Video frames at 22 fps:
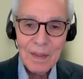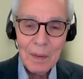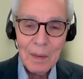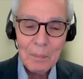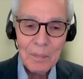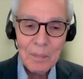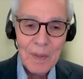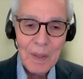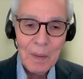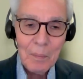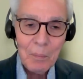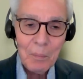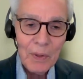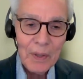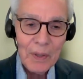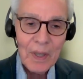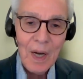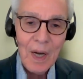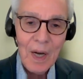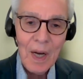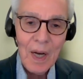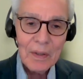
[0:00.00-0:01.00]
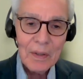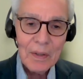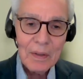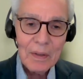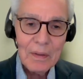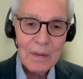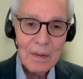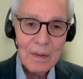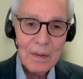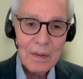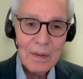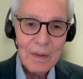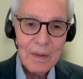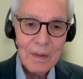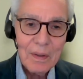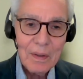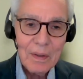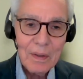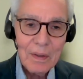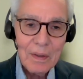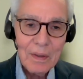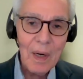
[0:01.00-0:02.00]
I'm I'm really honored uh,
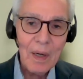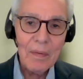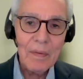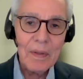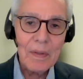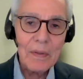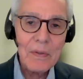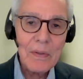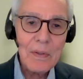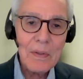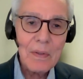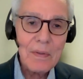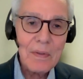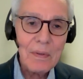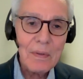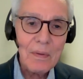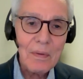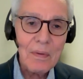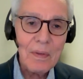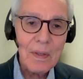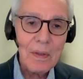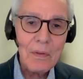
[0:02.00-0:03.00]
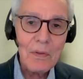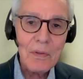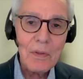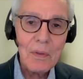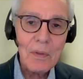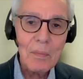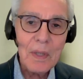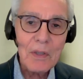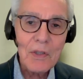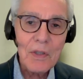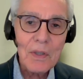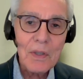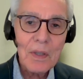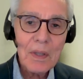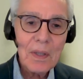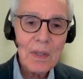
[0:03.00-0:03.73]
to be part of this. So thank you so much.